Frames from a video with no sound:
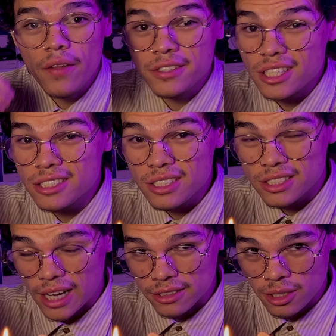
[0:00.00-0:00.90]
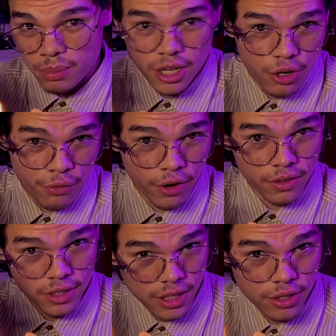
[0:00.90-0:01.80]
And this isn't exactly
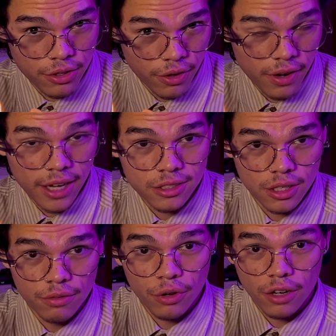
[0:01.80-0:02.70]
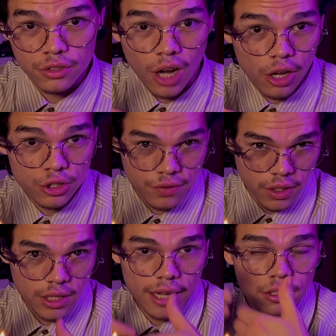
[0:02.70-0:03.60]
beginner-friendly either, as it involves knowledge of
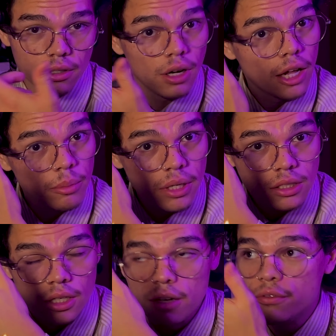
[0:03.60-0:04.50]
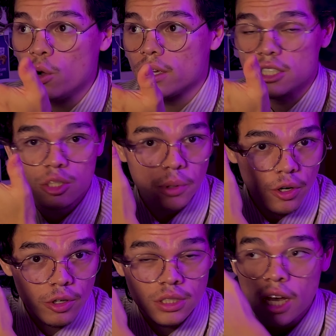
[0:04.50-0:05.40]
the classical elements, invoking
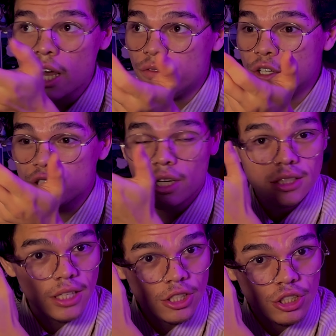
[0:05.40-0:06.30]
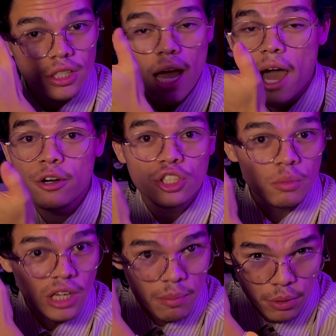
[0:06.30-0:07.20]
spirits, visualization, energy
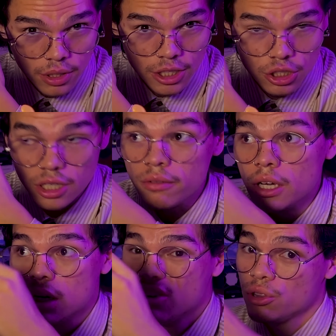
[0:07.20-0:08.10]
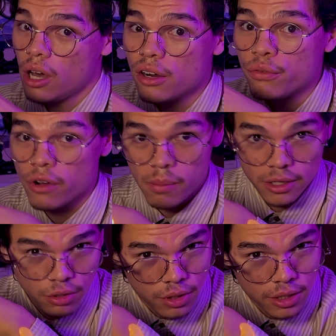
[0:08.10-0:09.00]
manipulation, a lot of
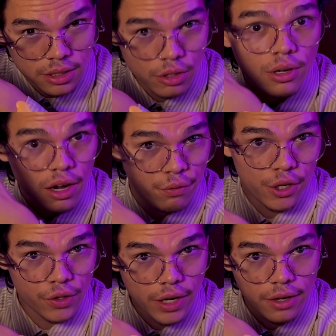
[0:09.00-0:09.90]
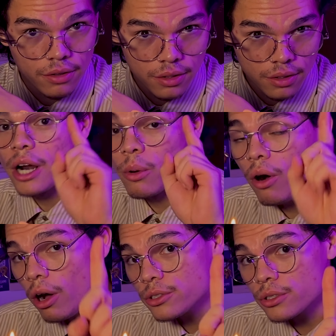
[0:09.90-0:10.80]
fundamental things that you gotta figure out. But I will
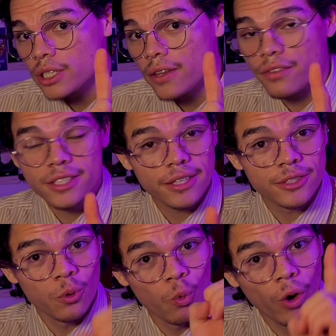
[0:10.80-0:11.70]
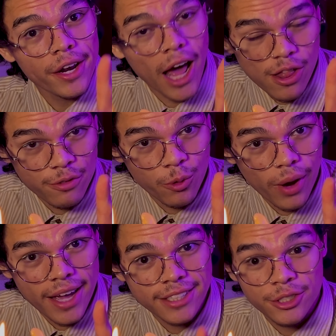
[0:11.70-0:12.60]
also say that this is one hell of a
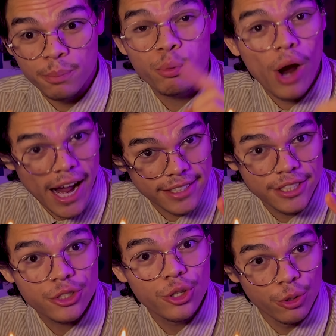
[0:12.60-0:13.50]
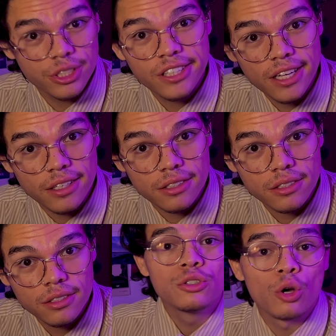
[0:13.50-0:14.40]
way to practice those
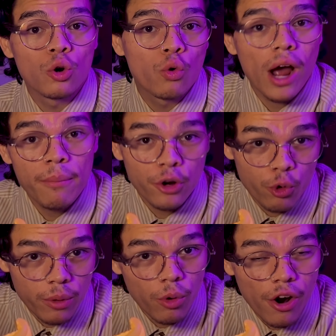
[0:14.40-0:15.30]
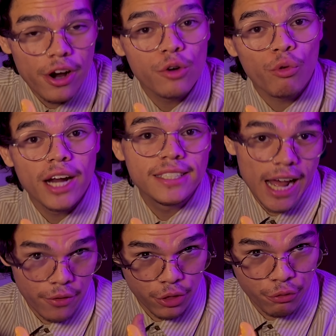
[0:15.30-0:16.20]
things. So grab your grimoire and write
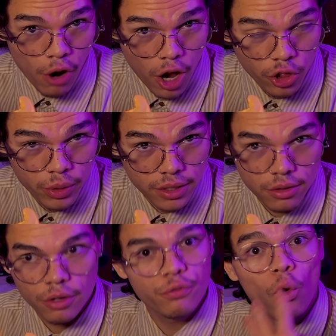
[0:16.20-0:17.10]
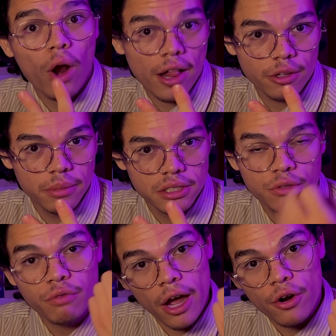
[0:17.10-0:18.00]
down the following. The 4 elements,
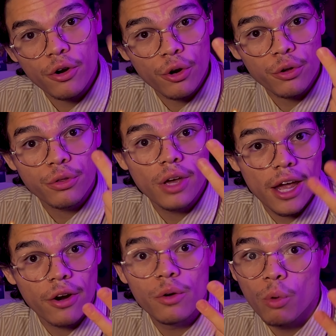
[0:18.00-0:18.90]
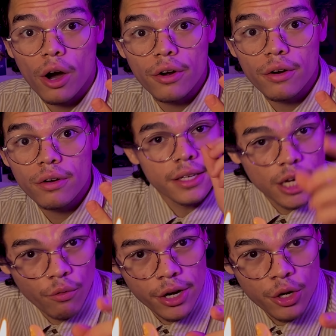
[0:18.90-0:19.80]
fire, earth, air, and water. And
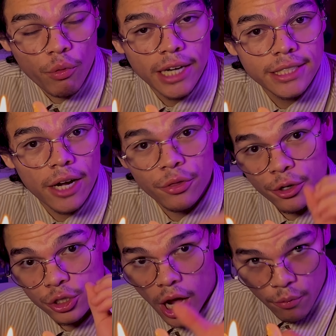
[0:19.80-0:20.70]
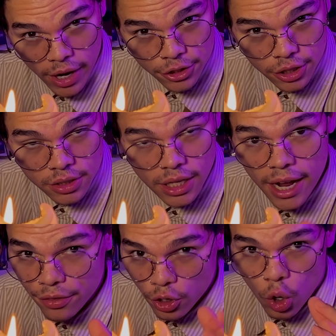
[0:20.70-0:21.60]
get ready to write down their directions
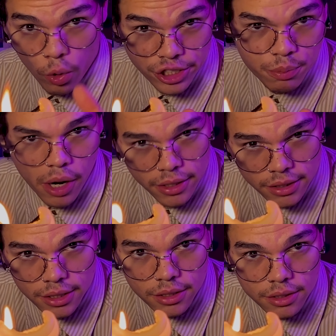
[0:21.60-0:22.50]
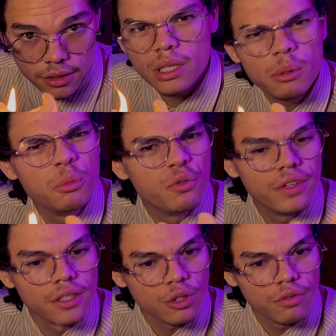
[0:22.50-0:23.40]
and their correspondences. Let me move
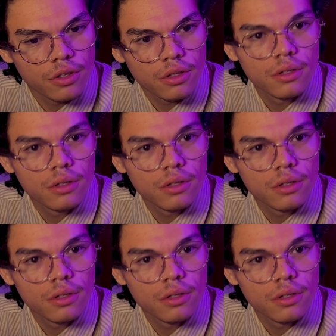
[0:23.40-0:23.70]
this over.